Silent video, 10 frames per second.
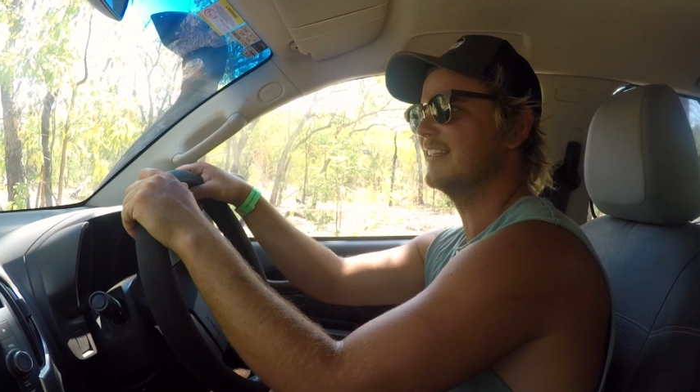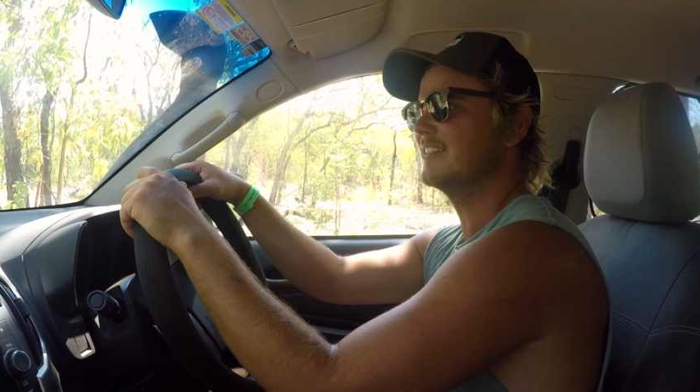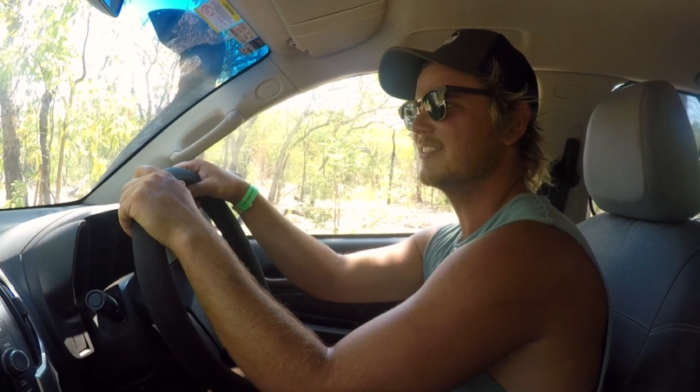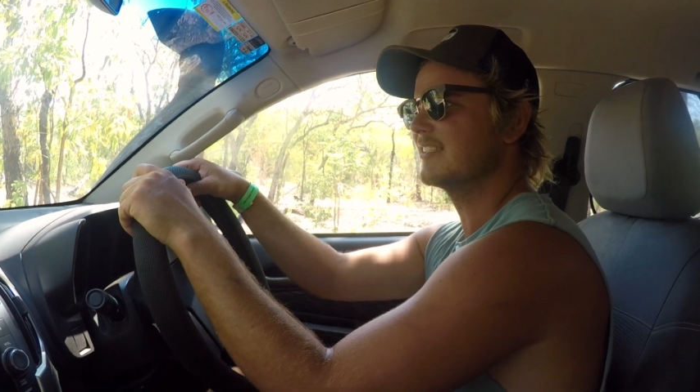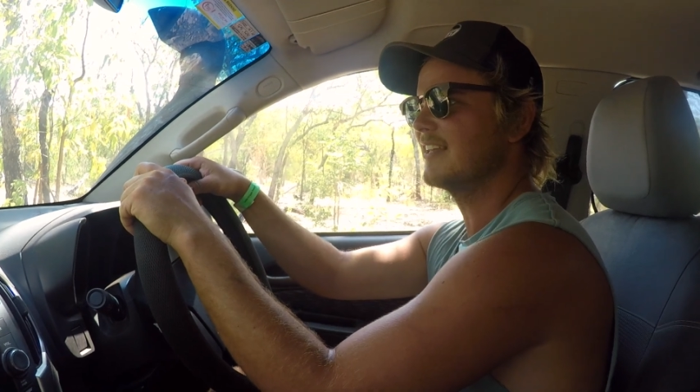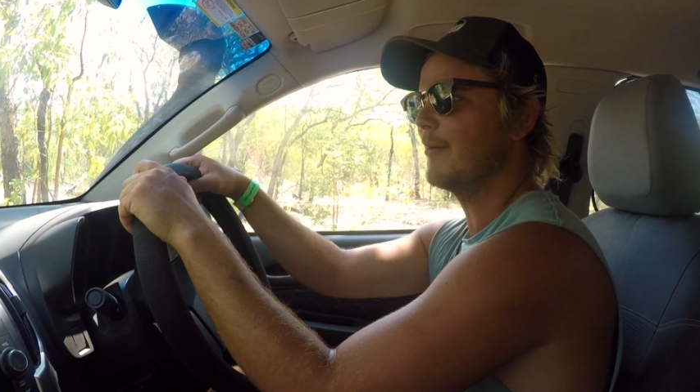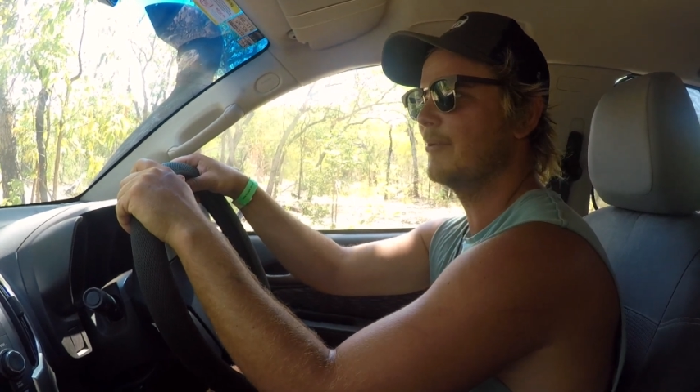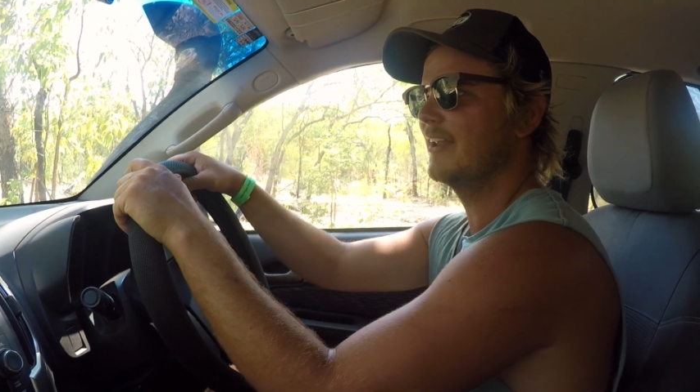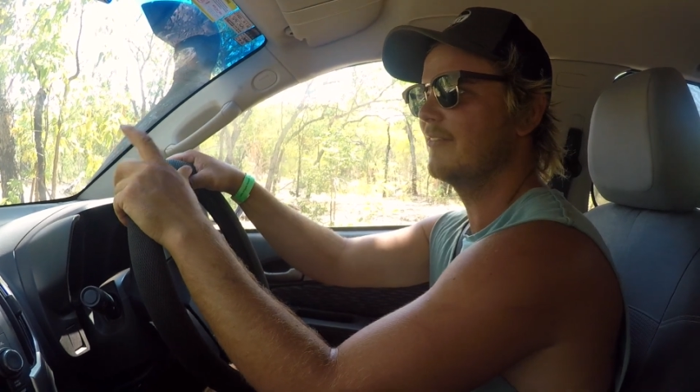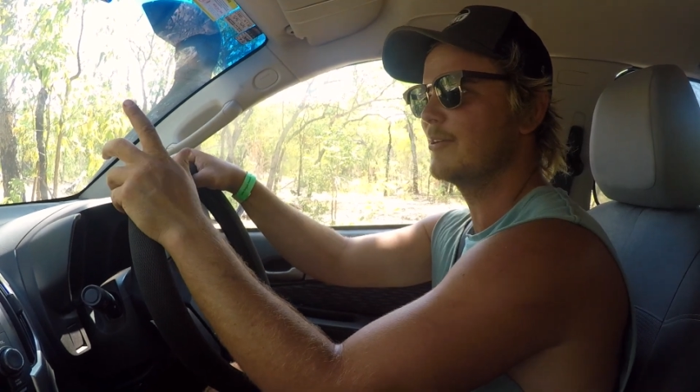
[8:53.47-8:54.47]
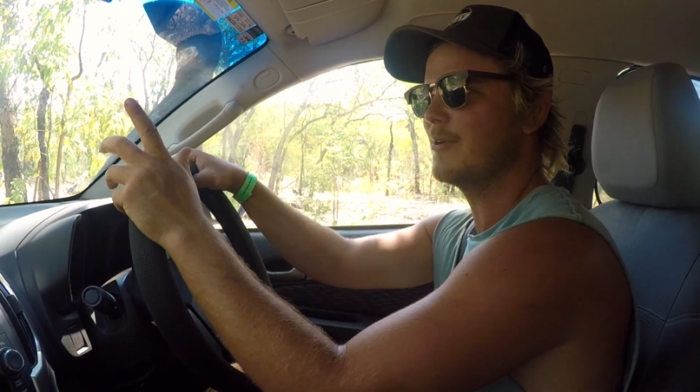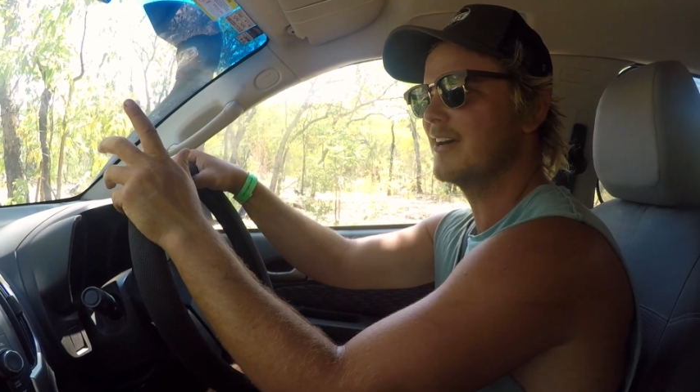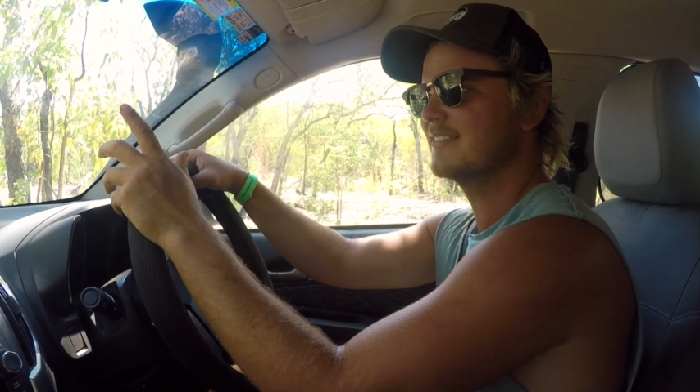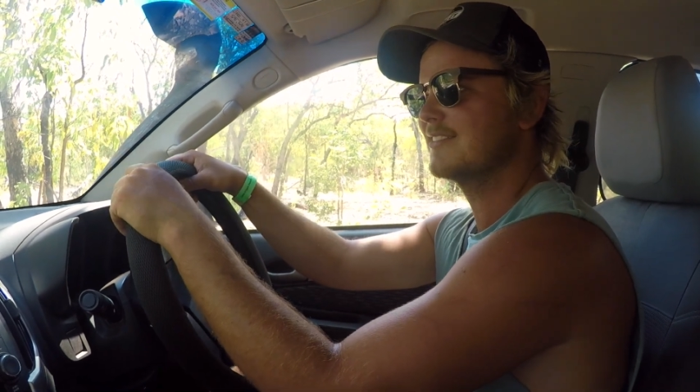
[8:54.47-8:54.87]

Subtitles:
you're just upping everyone